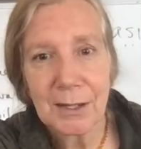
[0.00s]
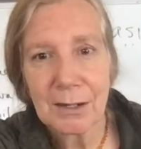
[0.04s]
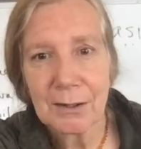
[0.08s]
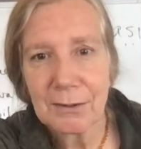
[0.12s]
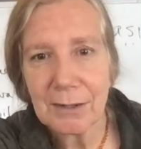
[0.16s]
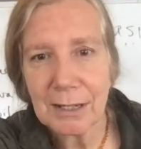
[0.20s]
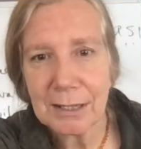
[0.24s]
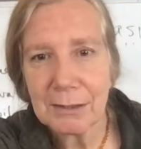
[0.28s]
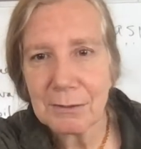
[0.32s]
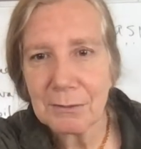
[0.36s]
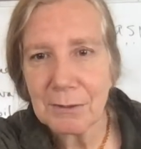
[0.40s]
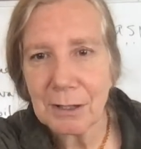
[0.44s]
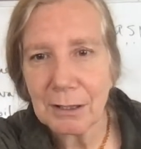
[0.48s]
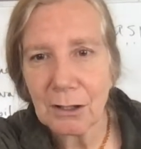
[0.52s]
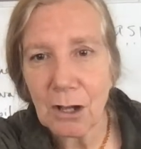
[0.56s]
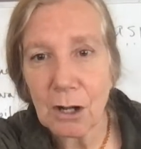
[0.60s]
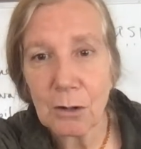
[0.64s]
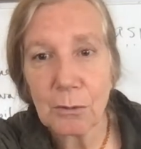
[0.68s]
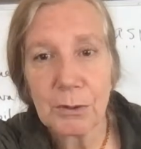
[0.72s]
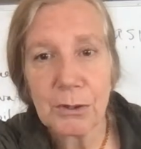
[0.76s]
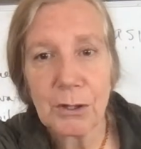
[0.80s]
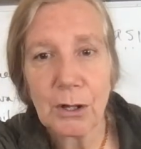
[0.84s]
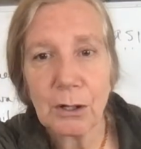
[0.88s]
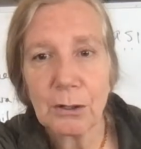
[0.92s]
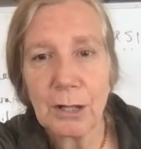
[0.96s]
right? Along
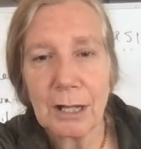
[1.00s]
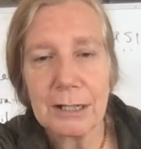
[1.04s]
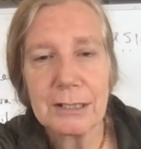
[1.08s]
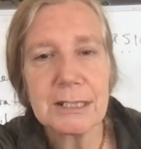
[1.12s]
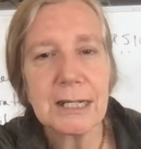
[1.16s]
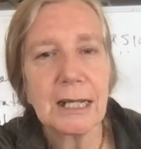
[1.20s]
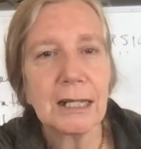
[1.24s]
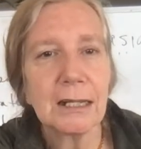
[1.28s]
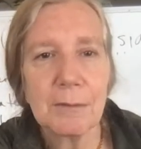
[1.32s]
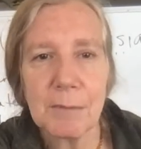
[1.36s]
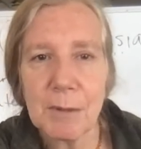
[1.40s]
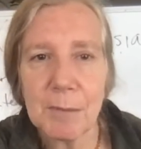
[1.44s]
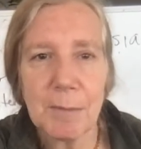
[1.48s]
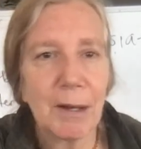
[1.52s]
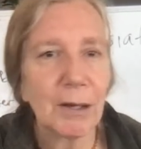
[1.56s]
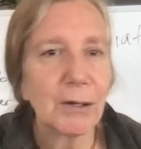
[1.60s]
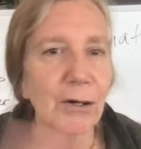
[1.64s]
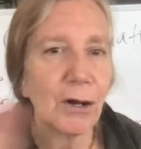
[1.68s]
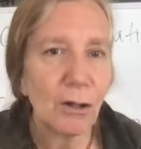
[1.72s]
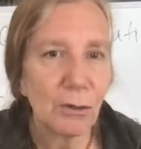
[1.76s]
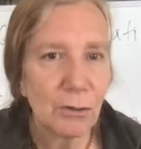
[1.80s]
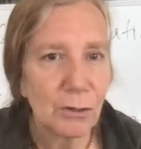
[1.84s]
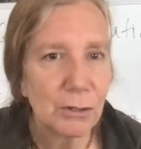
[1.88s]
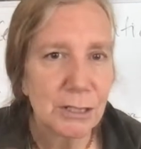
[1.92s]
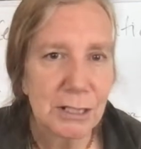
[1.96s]
with all, and tell him about
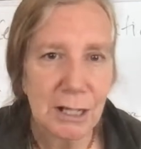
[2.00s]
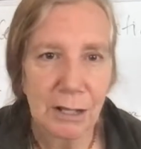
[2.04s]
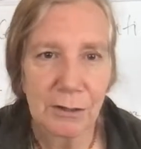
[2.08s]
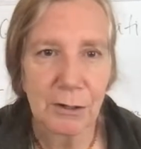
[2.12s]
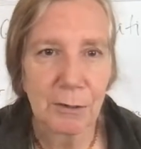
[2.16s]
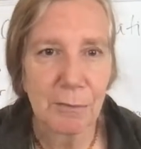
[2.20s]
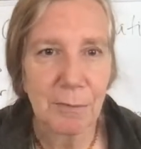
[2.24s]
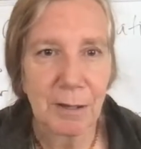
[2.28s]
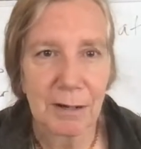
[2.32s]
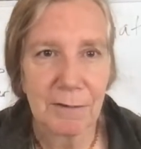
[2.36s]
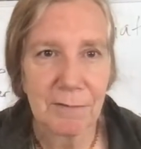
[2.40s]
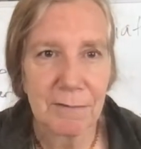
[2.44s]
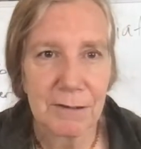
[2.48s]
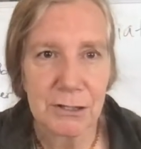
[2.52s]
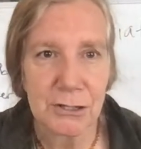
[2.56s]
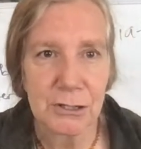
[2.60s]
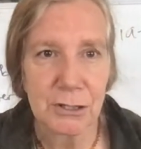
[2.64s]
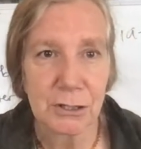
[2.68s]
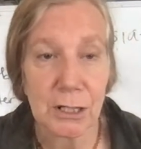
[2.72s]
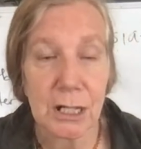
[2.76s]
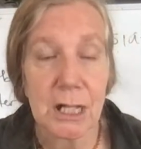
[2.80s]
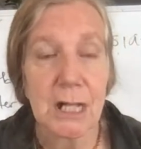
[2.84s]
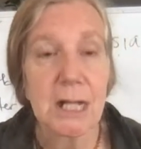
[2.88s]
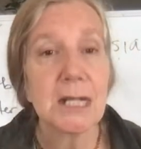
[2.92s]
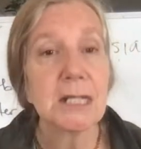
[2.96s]
all those other
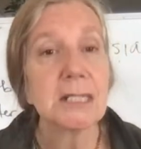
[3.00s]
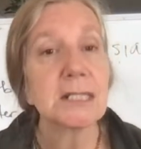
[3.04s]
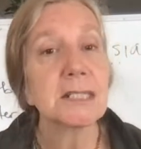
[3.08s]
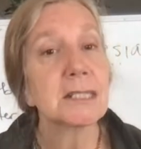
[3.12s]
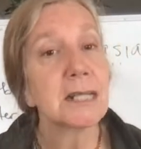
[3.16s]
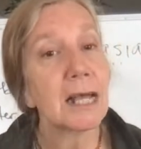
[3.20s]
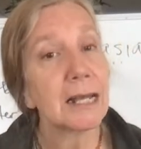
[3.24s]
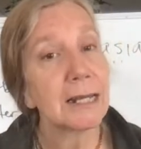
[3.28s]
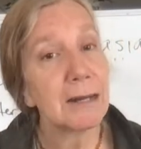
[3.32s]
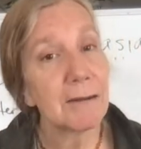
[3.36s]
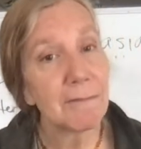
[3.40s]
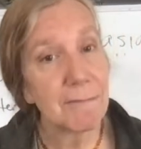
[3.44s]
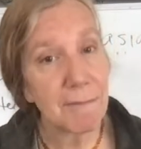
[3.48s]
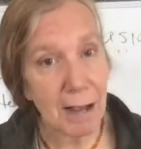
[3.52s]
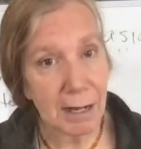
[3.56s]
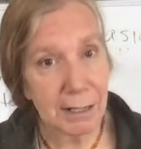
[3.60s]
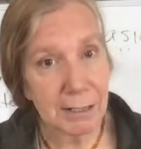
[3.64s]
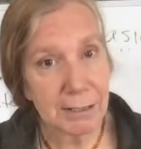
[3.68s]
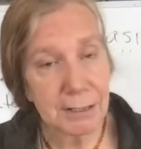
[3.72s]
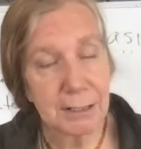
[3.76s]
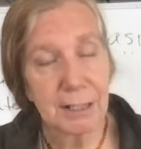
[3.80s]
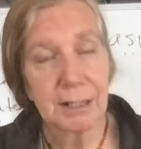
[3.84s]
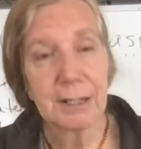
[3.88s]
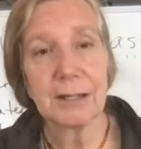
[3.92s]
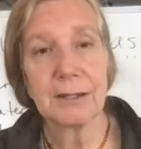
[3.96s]
beneficial side
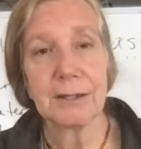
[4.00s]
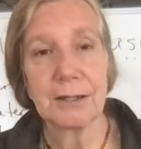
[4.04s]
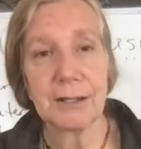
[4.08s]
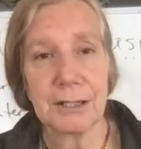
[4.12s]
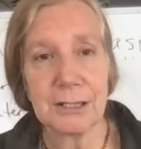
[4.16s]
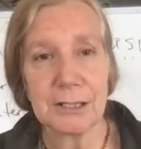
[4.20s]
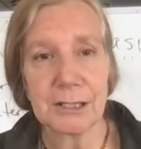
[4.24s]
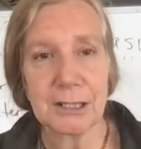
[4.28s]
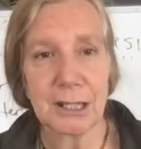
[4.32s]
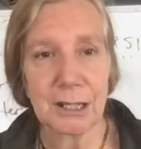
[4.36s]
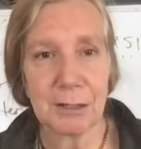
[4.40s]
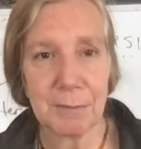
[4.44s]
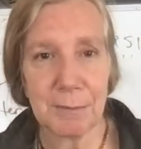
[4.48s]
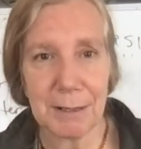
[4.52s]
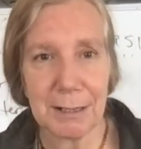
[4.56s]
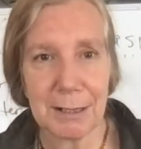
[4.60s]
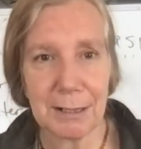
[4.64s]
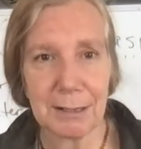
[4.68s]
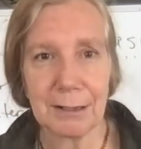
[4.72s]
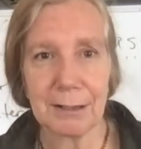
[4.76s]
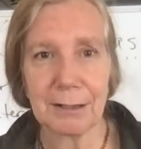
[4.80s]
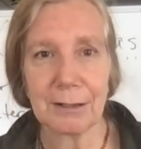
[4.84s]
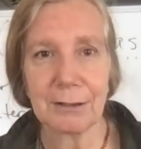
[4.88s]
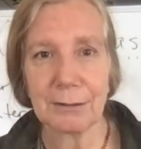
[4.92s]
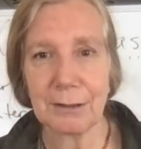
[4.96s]
effects that he's going to be
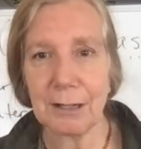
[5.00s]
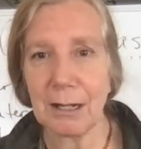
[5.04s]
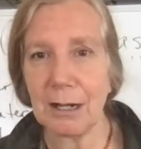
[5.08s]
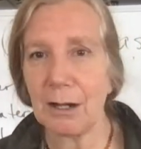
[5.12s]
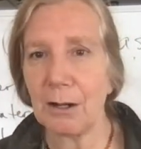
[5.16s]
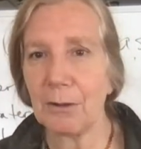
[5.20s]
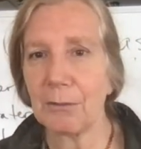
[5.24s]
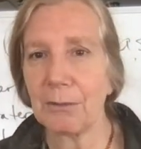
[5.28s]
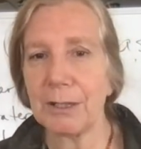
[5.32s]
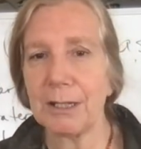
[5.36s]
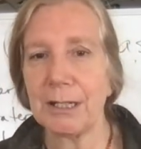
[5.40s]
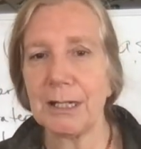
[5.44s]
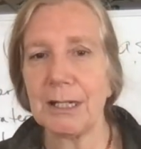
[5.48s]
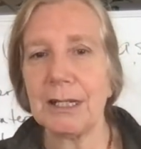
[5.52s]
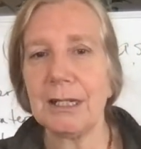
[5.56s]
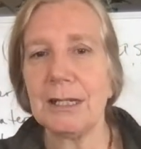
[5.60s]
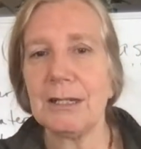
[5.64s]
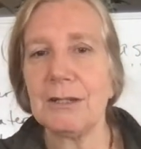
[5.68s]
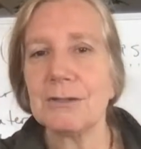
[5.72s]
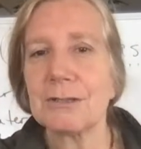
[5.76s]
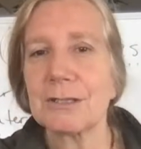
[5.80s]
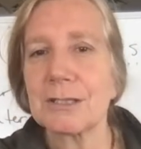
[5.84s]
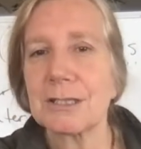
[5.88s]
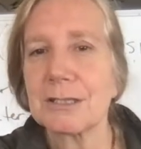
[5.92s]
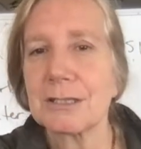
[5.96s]
getting uh, when he
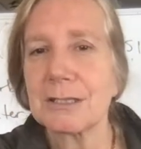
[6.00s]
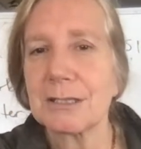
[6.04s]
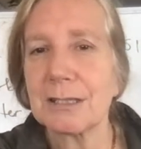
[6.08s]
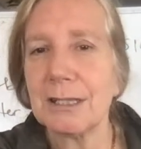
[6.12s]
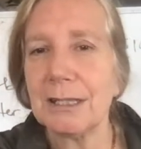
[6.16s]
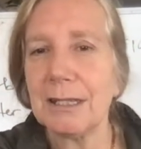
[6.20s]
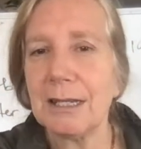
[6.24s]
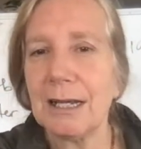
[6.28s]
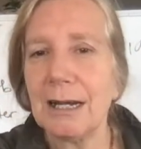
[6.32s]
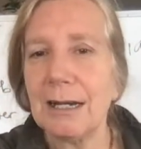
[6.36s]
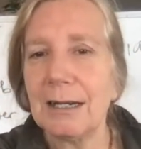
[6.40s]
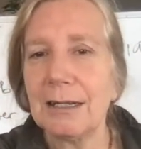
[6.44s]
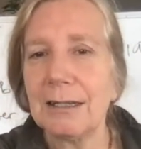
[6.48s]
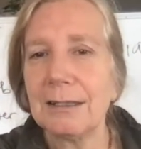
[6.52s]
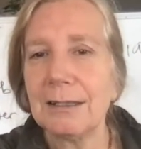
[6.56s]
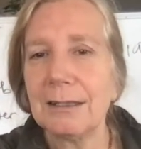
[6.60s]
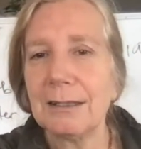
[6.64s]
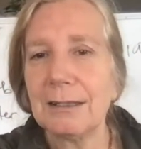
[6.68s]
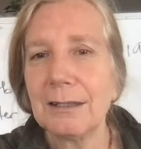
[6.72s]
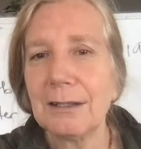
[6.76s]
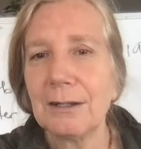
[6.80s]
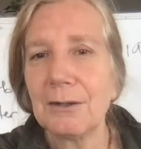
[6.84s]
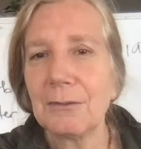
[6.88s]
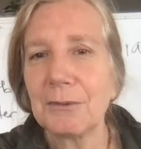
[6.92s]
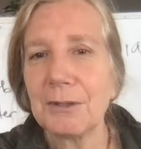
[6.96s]
uses the uh,
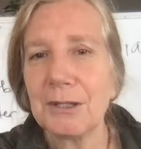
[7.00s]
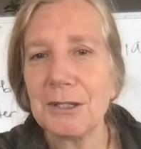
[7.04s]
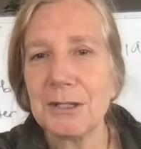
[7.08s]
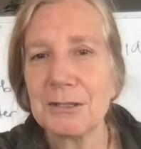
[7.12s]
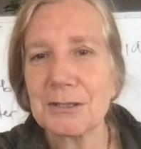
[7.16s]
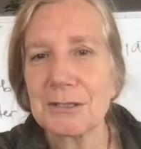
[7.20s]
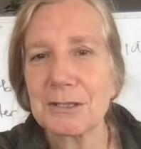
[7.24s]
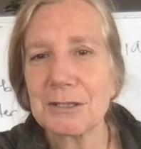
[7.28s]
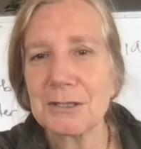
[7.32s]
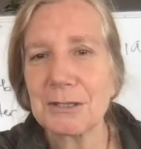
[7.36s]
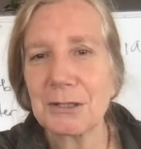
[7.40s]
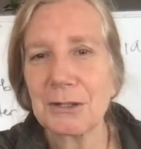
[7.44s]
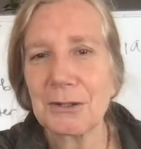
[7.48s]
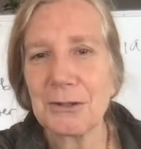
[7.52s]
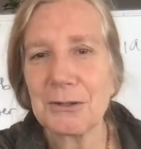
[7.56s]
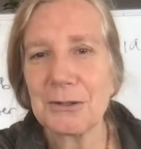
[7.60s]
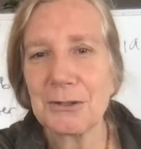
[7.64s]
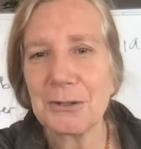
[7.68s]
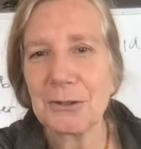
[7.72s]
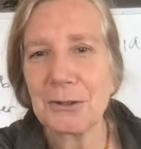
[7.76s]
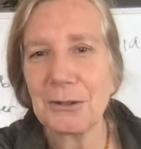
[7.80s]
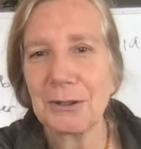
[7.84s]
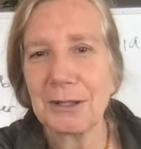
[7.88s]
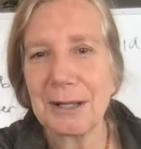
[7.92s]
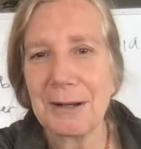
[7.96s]
when he uses the to
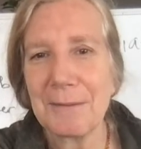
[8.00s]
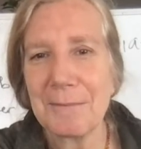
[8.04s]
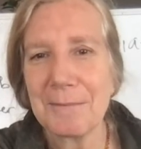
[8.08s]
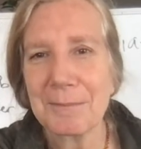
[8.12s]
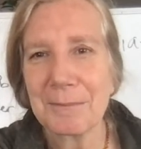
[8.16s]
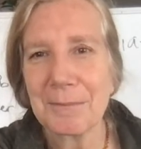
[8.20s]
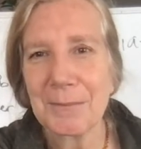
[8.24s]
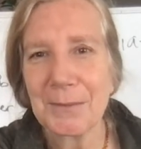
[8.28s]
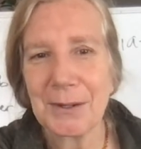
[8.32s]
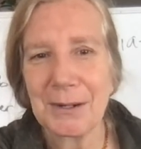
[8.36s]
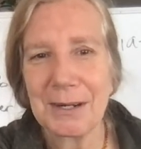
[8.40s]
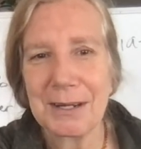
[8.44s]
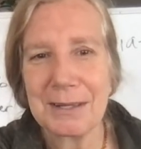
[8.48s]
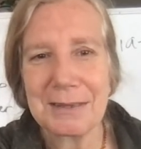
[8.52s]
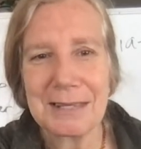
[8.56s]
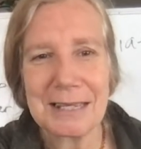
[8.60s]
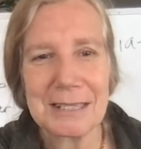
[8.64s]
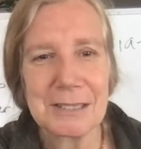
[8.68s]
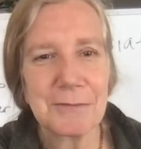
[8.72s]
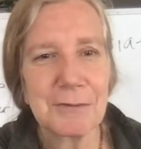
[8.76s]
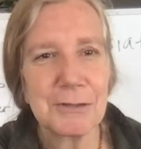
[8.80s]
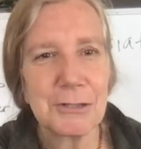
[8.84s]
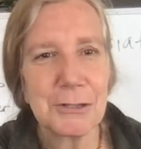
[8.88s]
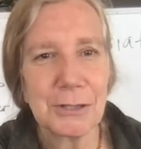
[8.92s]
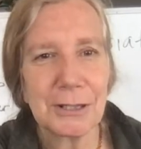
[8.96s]
kola. All right,
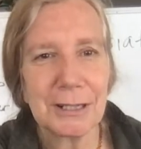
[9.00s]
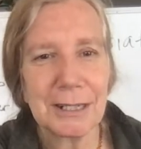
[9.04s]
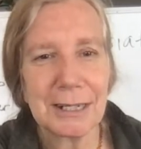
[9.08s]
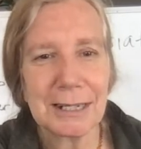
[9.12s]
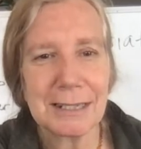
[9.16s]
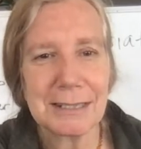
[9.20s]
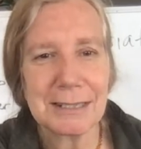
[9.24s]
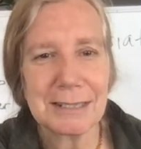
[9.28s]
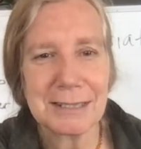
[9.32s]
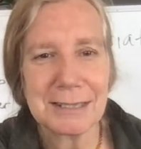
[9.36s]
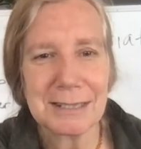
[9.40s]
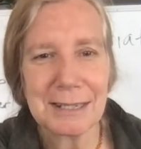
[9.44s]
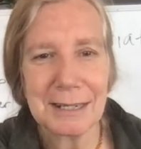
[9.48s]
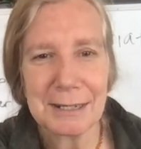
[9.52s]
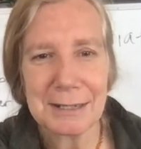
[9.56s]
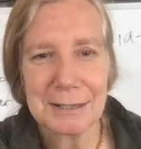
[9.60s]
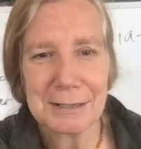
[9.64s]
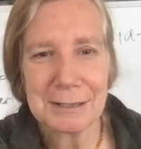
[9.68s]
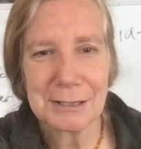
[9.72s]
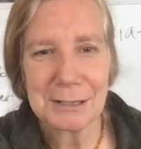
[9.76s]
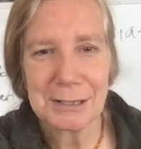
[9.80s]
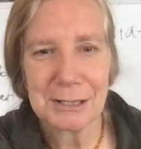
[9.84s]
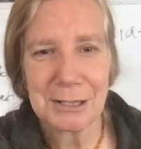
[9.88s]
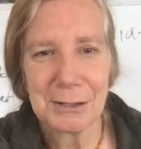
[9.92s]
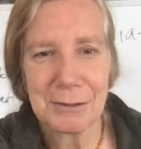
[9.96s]
thanks for joining us.
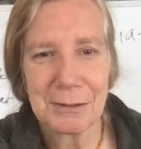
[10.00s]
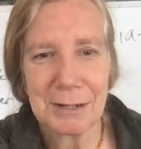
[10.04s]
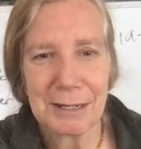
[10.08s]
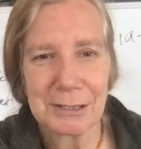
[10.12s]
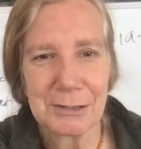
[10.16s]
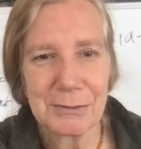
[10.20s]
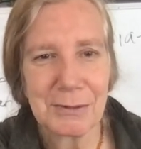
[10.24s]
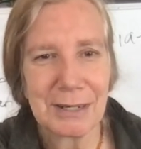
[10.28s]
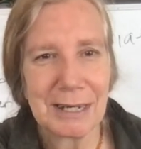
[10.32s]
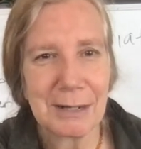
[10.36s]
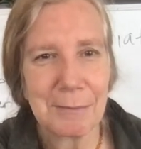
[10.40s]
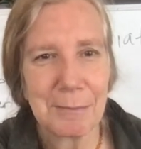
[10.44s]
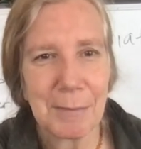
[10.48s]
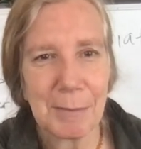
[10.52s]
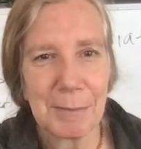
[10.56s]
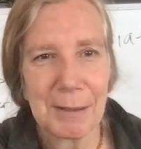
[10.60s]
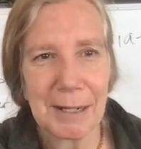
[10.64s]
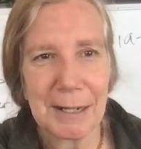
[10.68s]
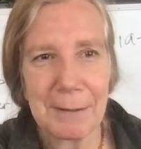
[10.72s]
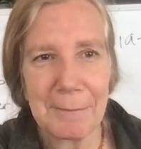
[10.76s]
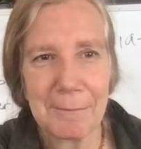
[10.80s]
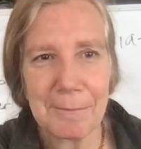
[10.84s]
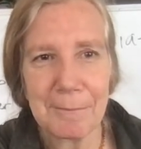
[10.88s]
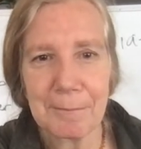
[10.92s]
See you next week. Bye bye.